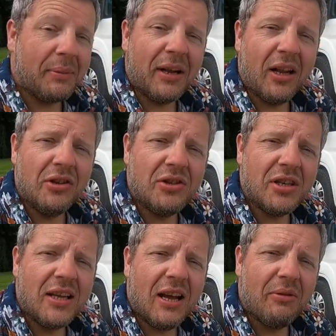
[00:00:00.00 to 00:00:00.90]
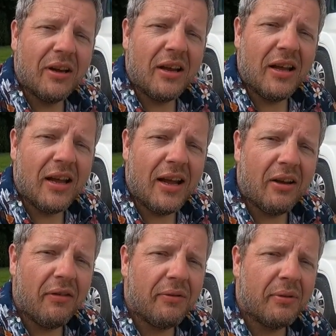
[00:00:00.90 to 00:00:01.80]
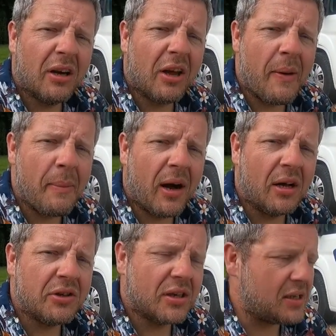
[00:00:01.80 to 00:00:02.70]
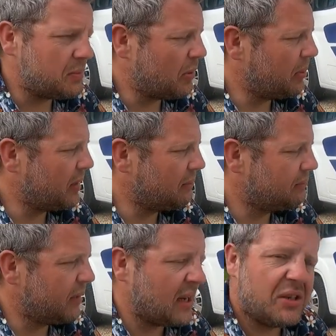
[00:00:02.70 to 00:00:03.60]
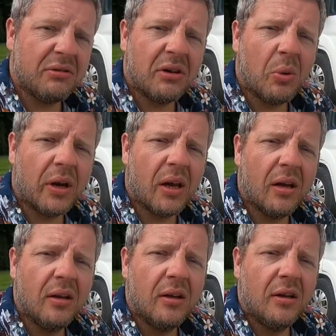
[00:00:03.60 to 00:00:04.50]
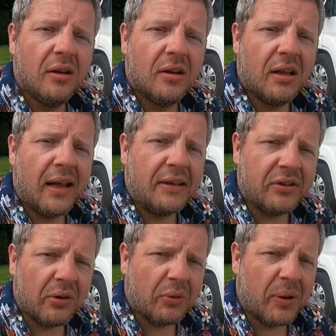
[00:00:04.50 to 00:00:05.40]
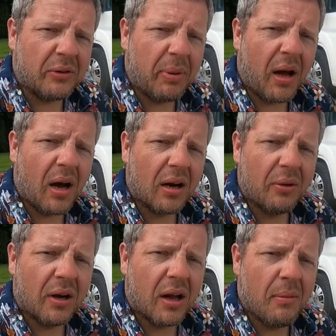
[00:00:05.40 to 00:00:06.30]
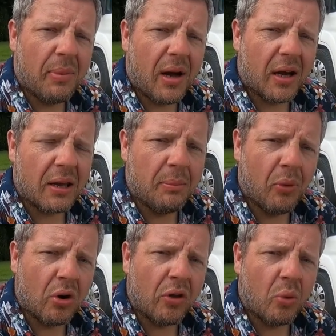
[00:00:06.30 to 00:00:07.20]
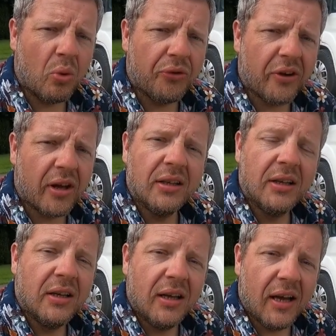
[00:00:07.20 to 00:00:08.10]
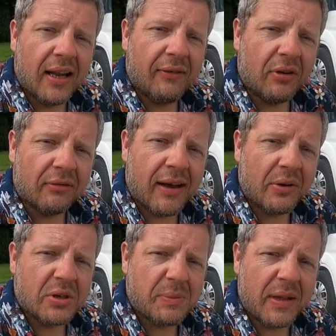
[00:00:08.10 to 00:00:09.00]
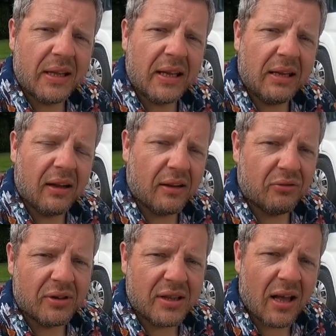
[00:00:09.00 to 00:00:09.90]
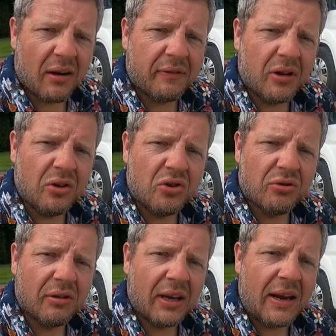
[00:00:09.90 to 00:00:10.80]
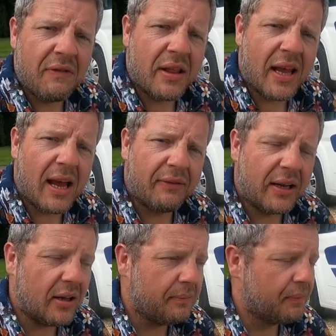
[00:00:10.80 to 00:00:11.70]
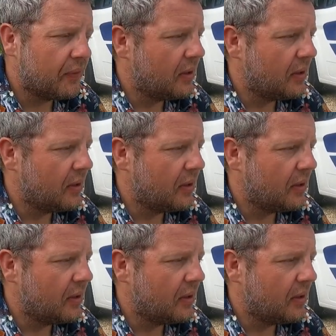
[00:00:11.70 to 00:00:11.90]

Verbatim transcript: had a bit of lunch and now we're going to head off. We're going to go in Marge because it's probably easier and quicker. The lady's told us where to park. We're going to go and park in Bourton on the Water and have a look round and spend the rest of the afternoon stroke evening there, have dinner